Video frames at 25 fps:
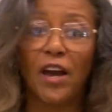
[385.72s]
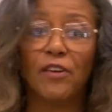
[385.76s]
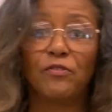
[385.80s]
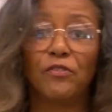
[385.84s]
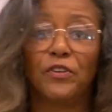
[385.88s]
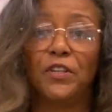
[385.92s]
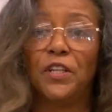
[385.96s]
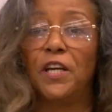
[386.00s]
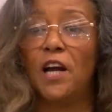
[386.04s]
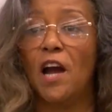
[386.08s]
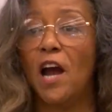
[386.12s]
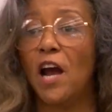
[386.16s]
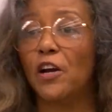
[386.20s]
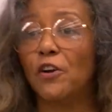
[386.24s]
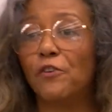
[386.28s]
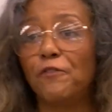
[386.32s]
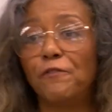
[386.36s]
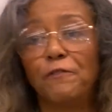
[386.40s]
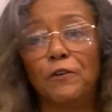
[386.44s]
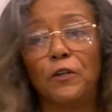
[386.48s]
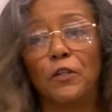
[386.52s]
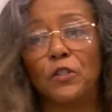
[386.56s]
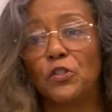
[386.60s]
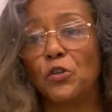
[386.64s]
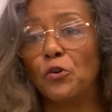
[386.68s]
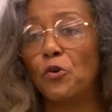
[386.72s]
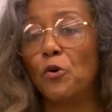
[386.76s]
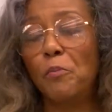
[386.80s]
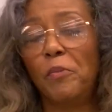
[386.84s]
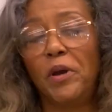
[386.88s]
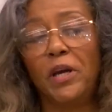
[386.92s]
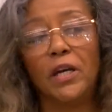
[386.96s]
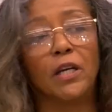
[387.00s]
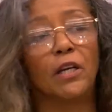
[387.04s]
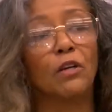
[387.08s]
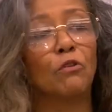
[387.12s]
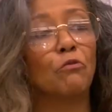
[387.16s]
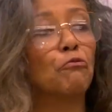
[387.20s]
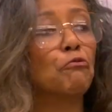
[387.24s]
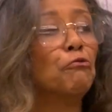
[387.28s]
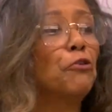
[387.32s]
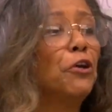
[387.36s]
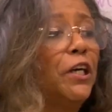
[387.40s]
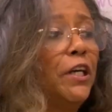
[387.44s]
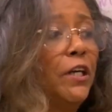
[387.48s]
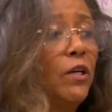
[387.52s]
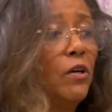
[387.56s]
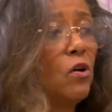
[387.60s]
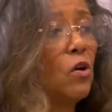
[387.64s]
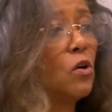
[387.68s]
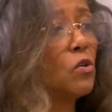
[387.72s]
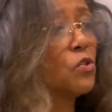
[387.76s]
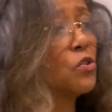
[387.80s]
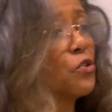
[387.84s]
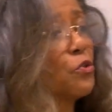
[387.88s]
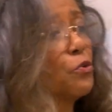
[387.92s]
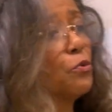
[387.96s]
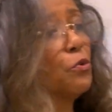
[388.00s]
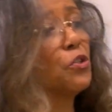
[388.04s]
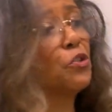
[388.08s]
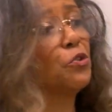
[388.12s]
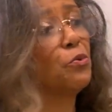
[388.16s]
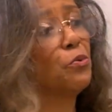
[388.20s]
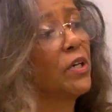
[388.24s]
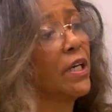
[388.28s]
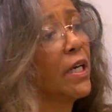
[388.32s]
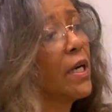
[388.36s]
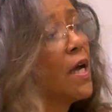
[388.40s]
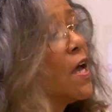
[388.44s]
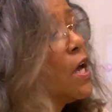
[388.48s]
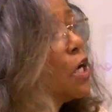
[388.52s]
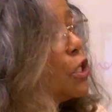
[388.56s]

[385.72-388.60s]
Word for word: got videographers who are making reels, who are doing